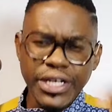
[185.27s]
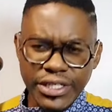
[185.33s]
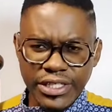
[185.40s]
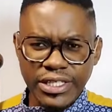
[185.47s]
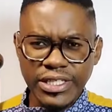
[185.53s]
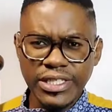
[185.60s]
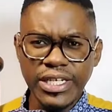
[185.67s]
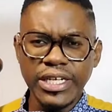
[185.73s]

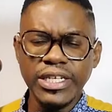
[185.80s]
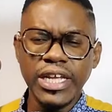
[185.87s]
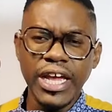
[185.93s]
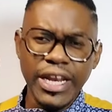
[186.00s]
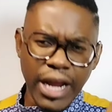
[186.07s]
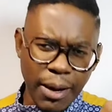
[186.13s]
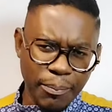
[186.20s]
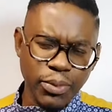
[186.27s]
registered
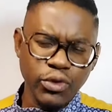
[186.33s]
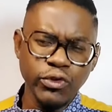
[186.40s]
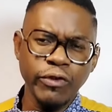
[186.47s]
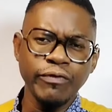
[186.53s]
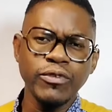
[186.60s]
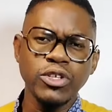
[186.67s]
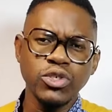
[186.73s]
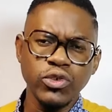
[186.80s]
and
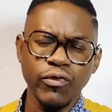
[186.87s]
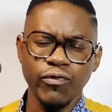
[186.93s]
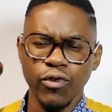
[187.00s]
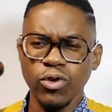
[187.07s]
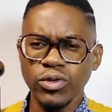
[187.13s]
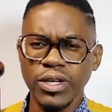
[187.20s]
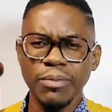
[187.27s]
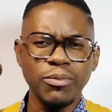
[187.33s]
approved to
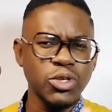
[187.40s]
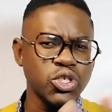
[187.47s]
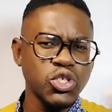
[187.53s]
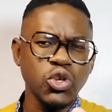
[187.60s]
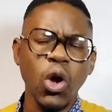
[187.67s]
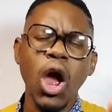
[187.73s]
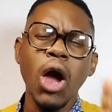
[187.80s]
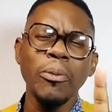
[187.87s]
vote. I'm not
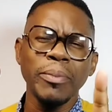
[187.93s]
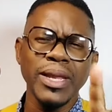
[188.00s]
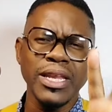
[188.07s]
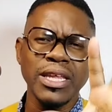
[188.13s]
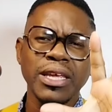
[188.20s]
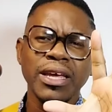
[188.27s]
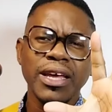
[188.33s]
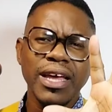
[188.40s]
sure how
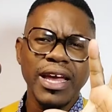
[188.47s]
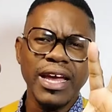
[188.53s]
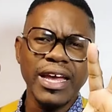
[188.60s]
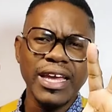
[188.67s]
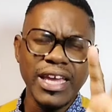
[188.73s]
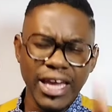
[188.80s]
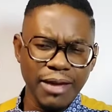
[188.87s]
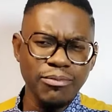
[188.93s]
many
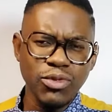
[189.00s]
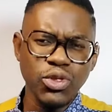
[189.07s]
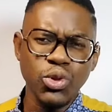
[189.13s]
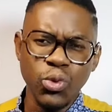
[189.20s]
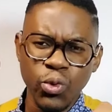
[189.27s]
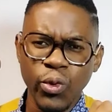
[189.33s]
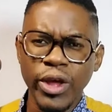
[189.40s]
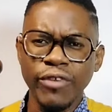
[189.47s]
came
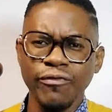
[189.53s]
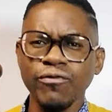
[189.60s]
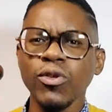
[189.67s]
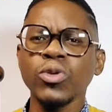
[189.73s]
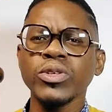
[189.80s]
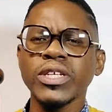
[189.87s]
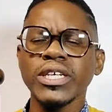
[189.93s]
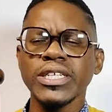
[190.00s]
through and
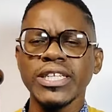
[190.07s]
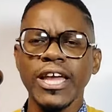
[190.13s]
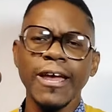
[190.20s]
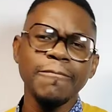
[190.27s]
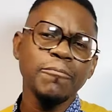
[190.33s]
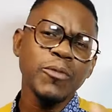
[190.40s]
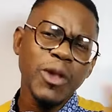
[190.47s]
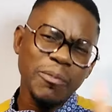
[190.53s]
voted
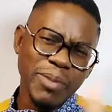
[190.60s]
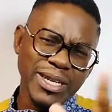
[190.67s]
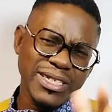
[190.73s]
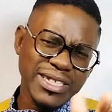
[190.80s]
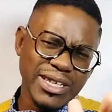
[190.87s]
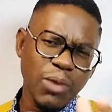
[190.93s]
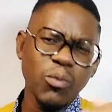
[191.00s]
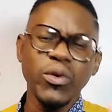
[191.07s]
there, but
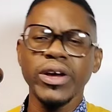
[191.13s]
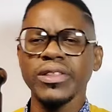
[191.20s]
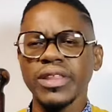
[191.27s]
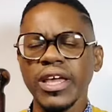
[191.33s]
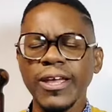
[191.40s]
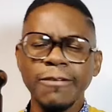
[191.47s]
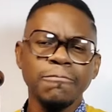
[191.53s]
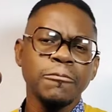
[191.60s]
somewhere
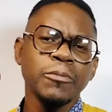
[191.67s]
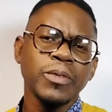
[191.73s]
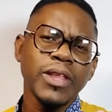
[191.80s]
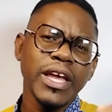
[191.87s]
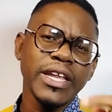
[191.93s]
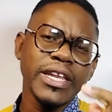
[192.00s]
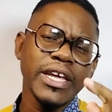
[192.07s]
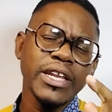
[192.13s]
there.
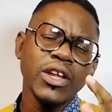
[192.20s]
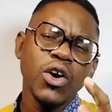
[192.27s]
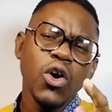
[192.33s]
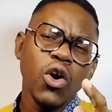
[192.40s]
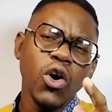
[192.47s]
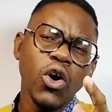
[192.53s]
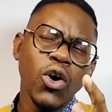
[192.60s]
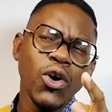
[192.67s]
And then
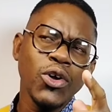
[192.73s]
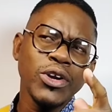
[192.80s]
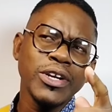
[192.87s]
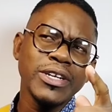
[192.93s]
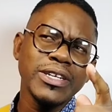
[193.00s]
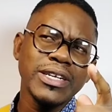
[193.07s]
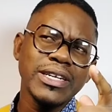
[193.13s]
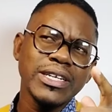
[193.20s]

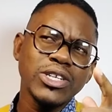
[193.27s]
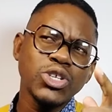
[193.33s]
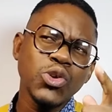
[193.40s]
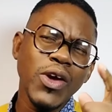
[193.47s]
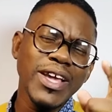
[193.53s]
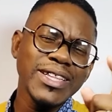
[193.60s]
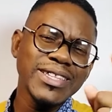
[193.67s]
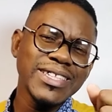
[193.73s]
on
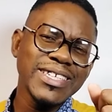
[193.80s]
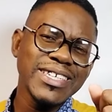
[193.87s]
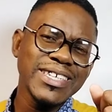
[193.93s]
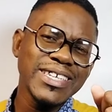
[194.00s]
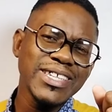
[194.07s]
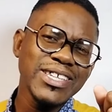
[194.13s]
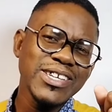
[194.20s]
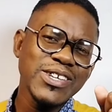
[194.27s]

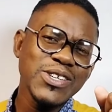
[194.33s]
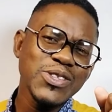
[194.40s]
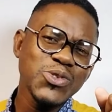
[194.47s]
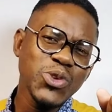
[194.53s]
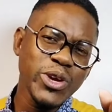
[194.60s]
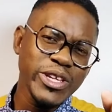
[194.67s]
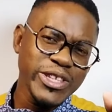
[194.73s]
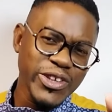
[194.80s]

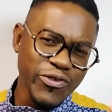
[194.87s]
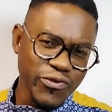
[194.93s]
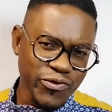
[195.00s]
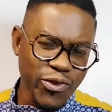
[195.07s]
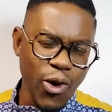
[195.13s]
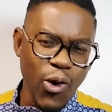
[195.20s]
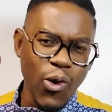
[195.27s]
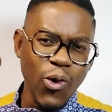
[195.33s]

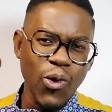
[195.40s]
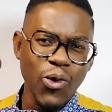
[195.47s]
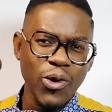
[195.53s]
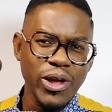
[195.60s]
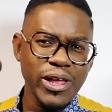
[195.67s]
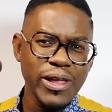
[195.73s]
2024,